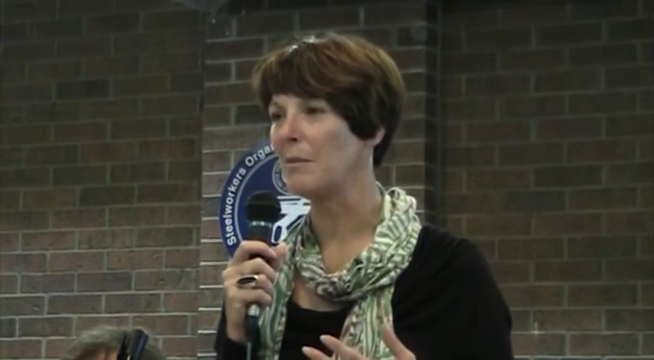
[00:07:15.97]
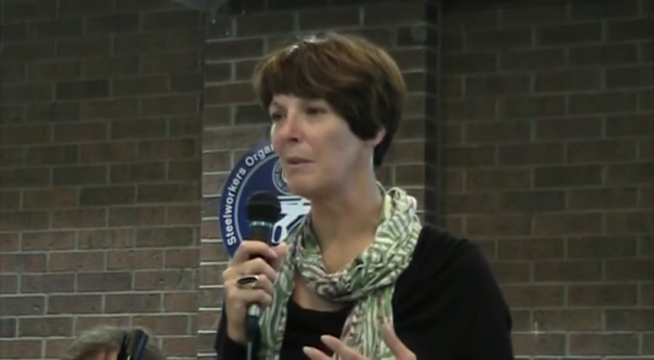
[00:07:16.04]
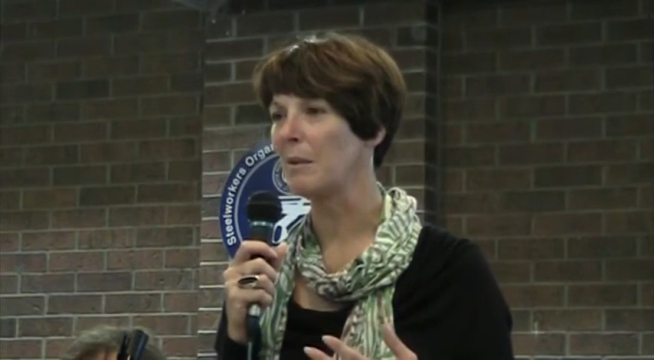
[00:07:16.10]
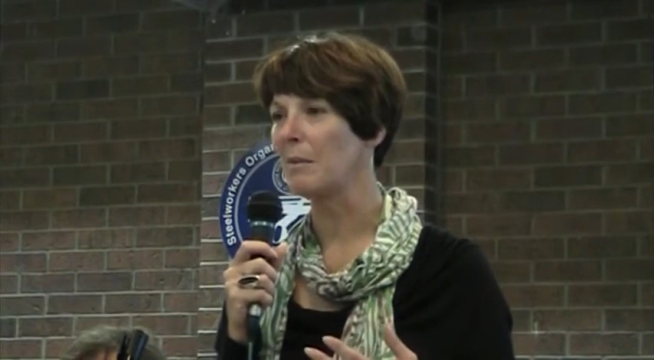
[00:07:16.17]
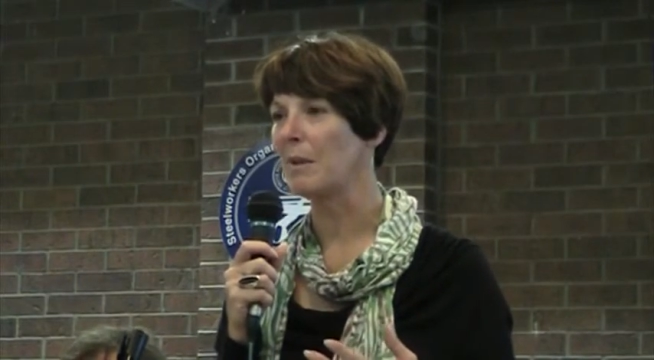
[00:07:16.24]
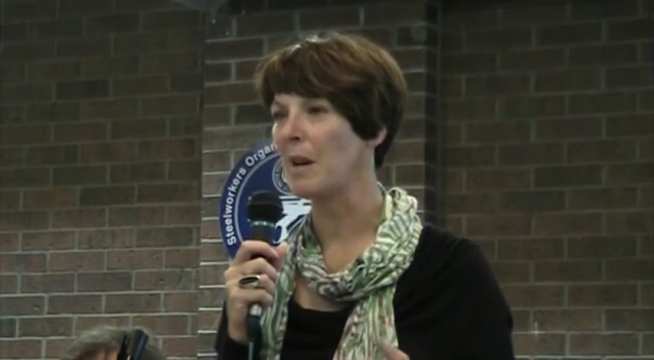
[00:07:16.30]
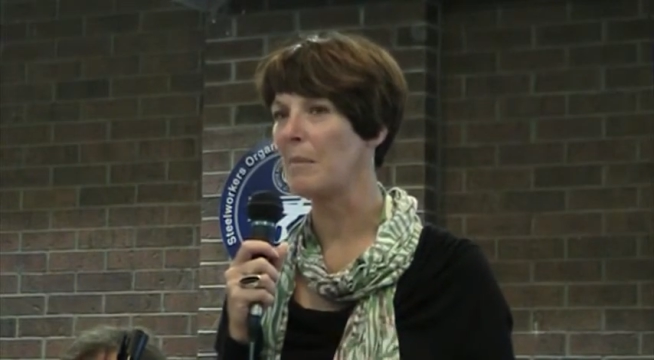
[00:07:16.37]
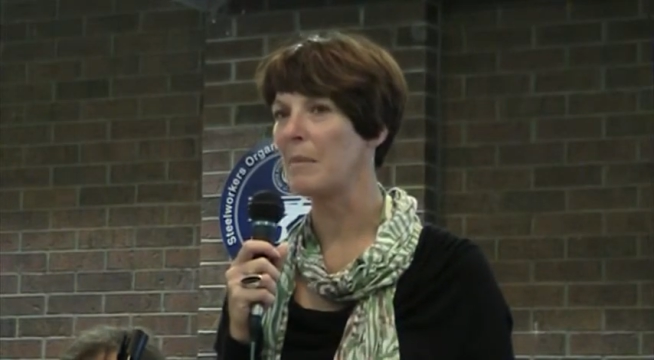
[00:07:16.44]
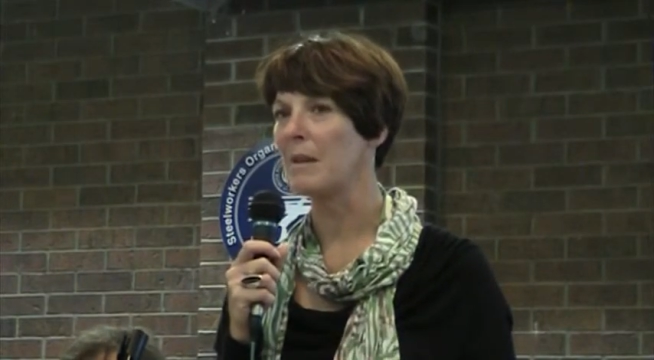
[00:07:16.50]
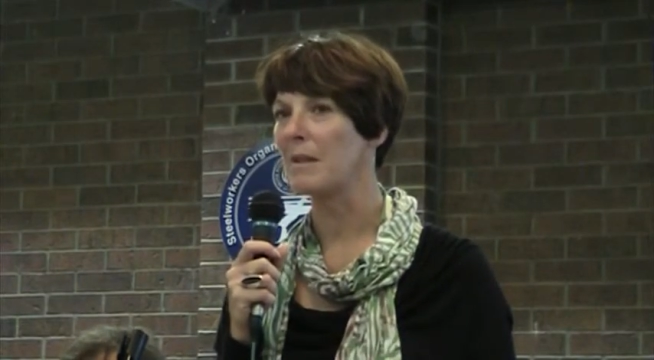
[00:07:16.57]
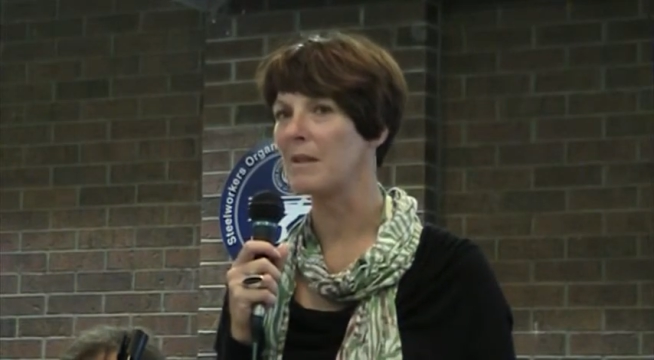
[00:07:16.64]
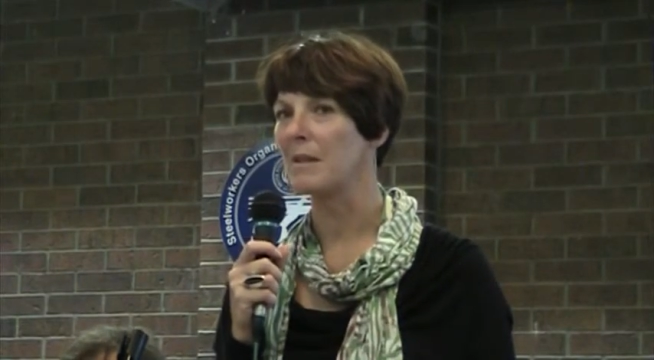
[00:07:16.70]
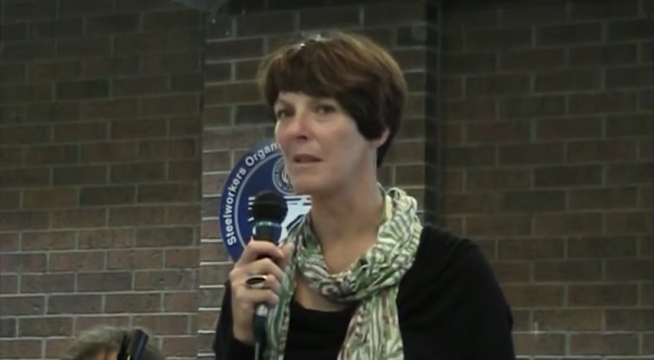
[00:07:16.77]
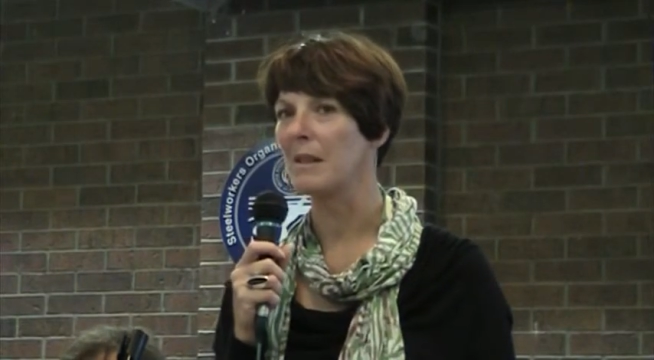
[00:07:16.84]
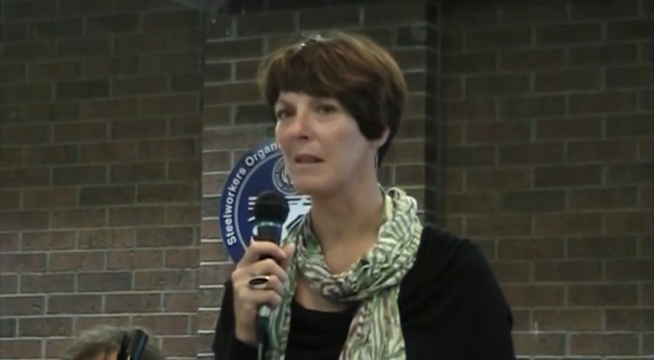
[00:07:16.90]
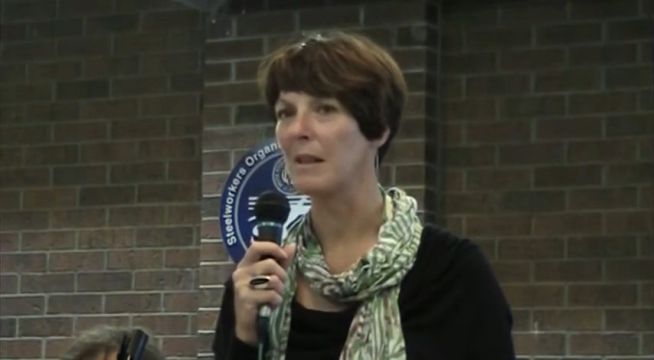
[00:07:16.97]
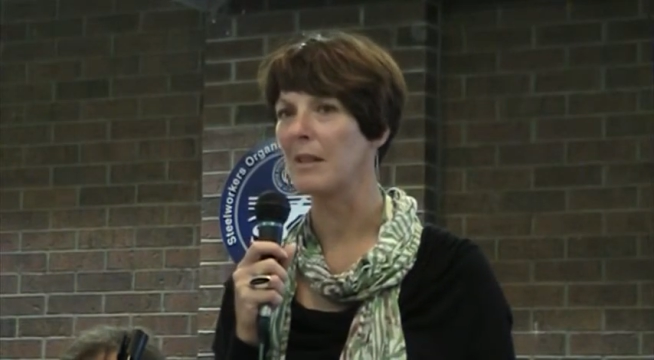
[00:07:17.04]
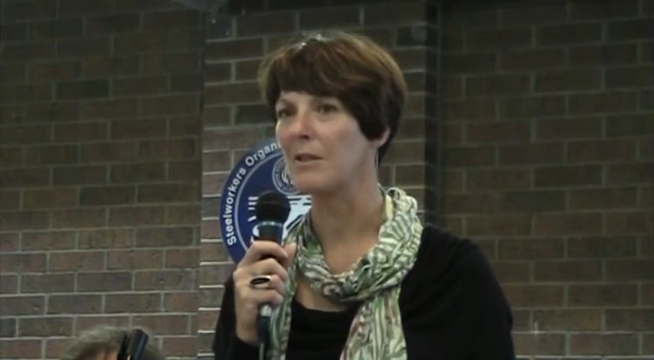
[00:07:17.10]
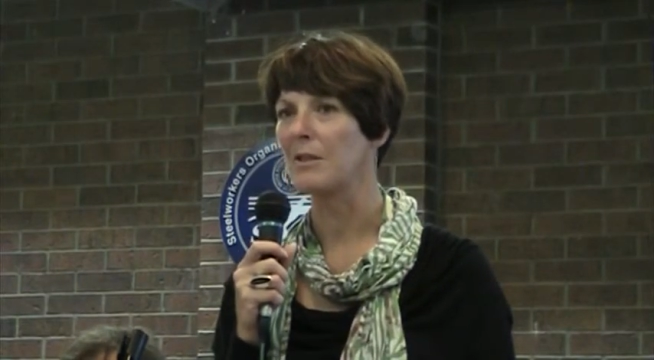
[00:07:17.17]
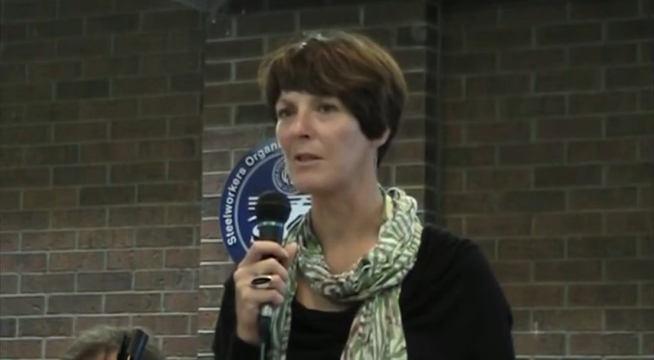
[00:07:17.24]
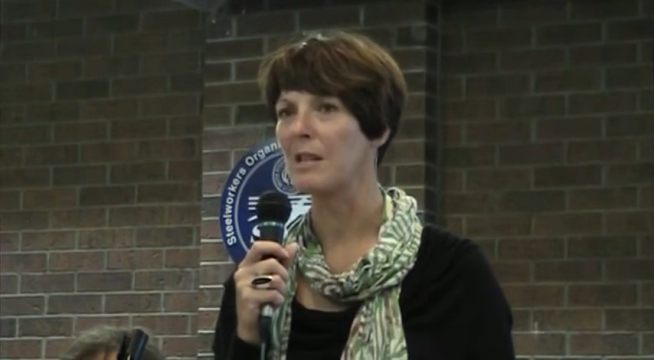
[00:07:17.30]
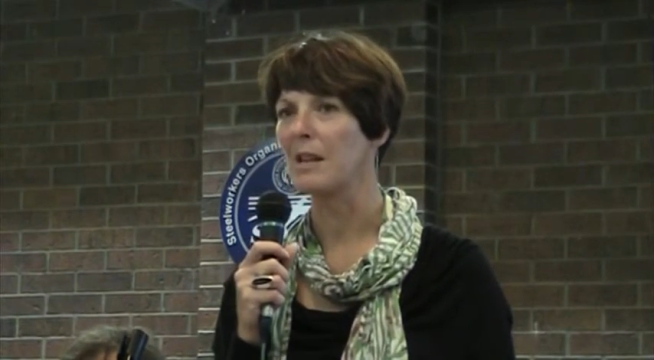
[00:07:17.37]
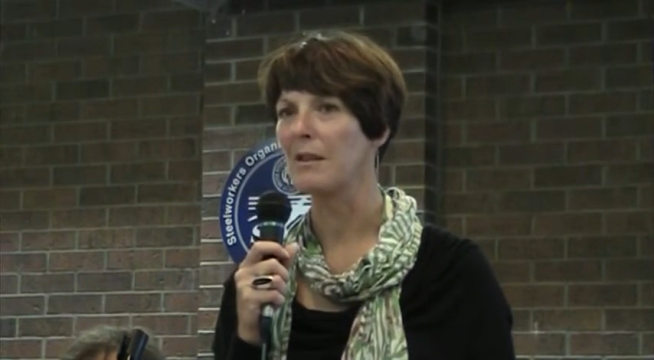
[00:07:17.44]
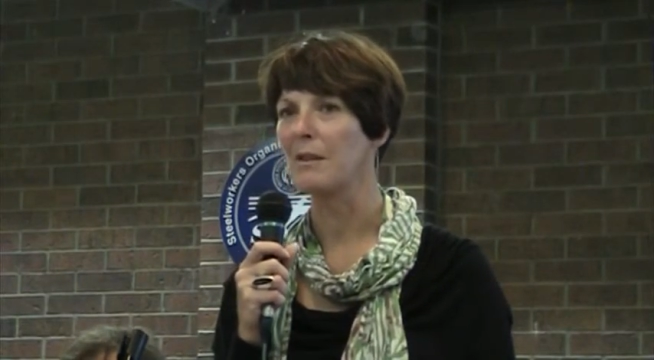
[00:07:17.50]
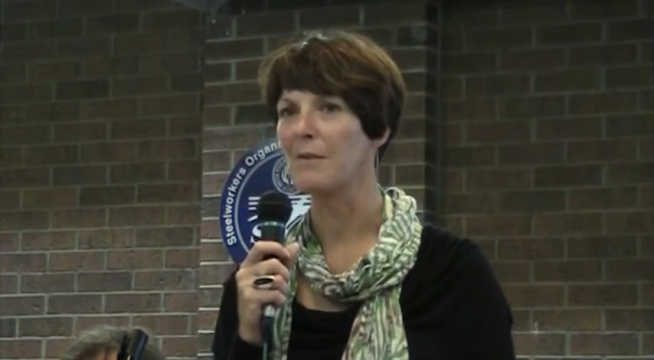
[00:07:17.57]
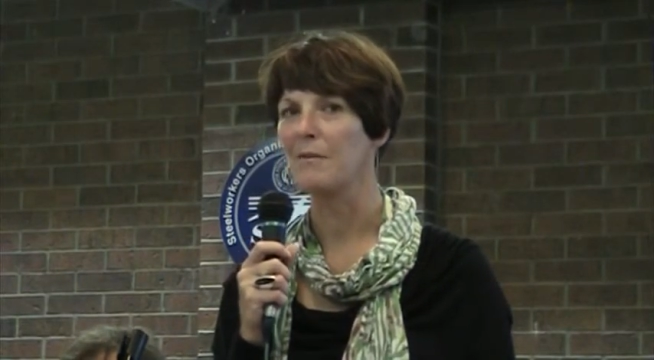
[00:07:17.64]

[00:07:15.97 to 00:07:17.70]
We were up at an Ontario